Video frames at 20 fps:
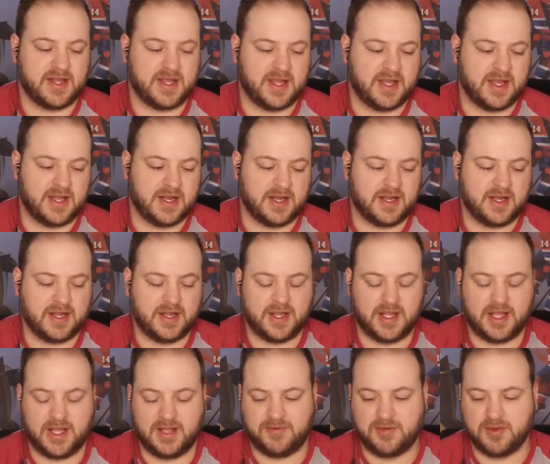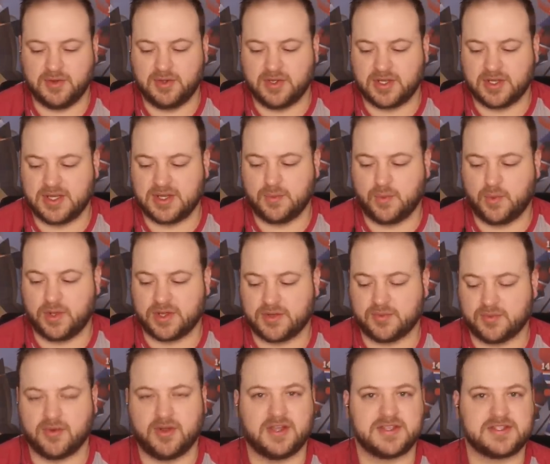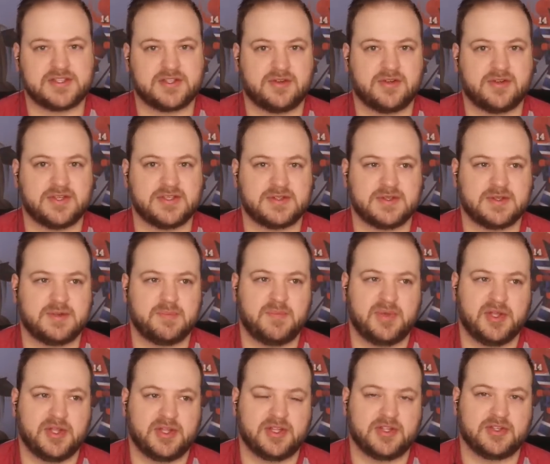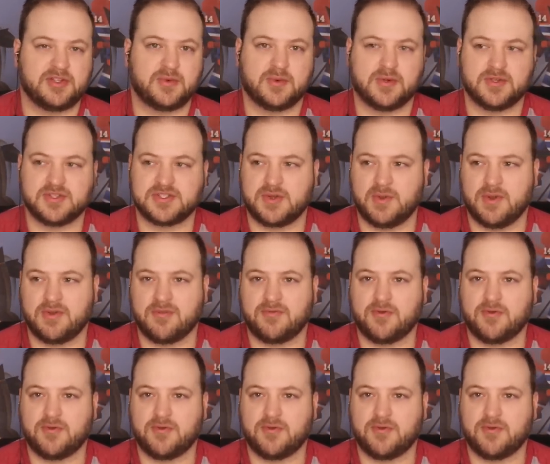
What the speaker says: And if you look at what the roster is building towards going